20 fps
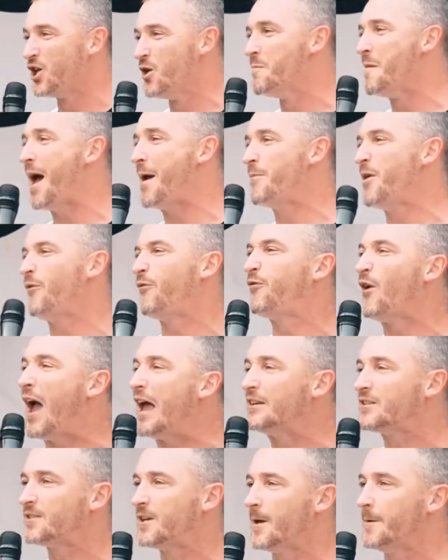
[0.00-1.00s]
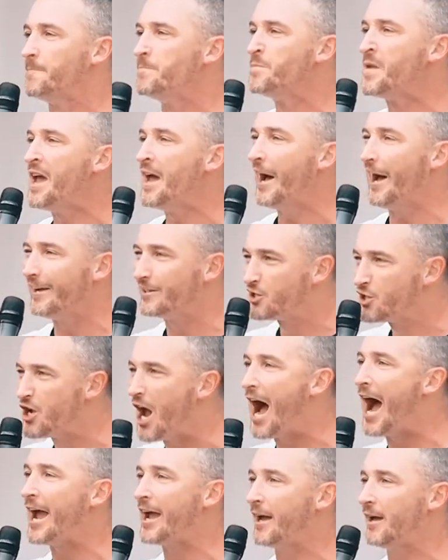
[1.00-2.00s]
you may be facing a
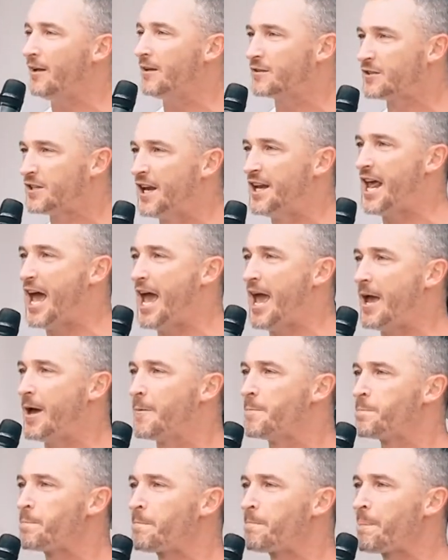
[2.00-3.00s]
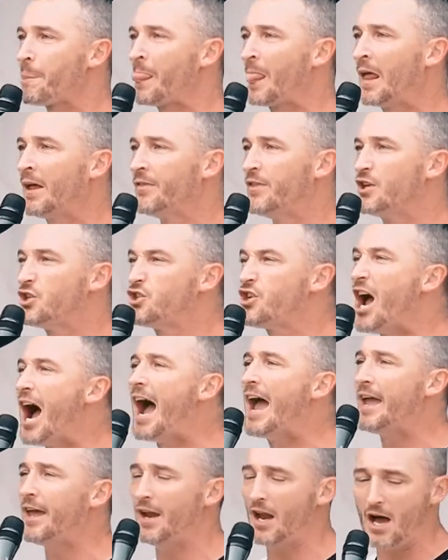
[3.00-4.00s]
giant today the
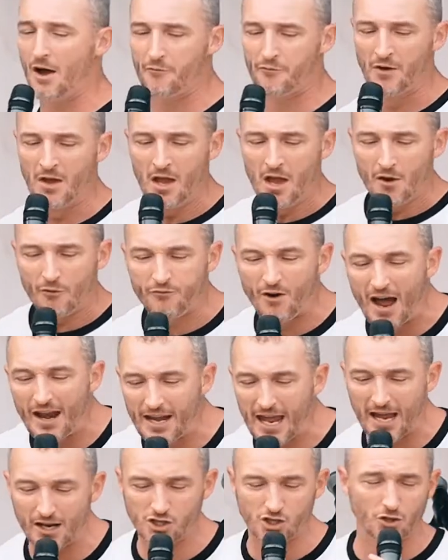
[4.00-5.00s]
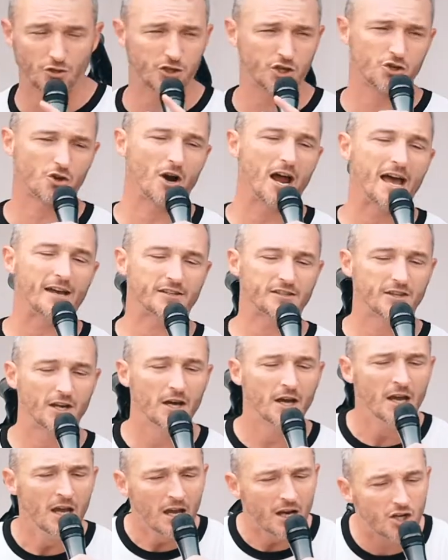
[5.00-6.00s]
giant of financial stress,
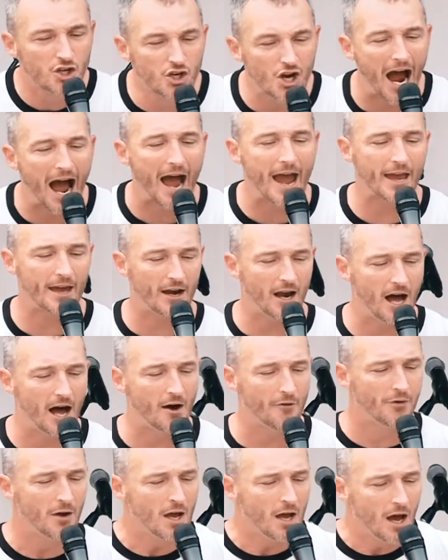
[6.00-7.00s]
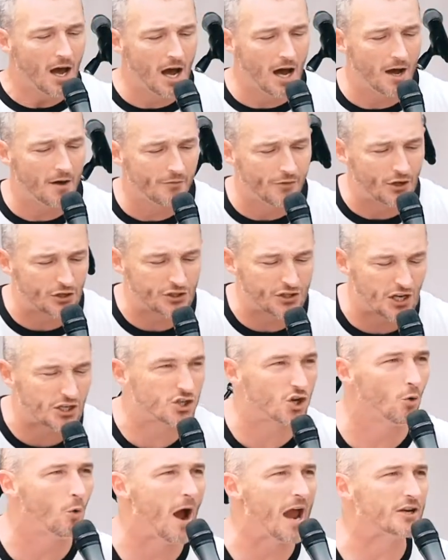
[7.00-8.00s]
the giant of uh, the
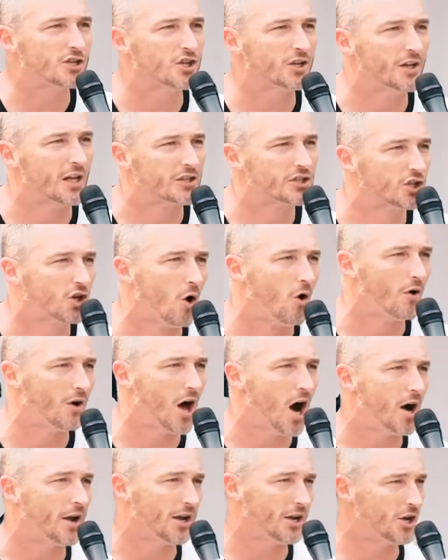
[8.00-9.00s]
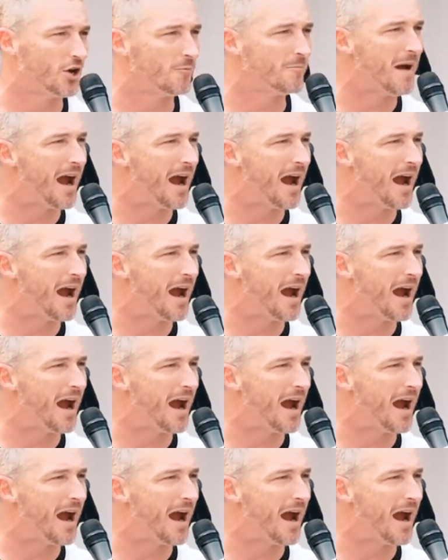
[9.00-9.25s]
situation that's going on in your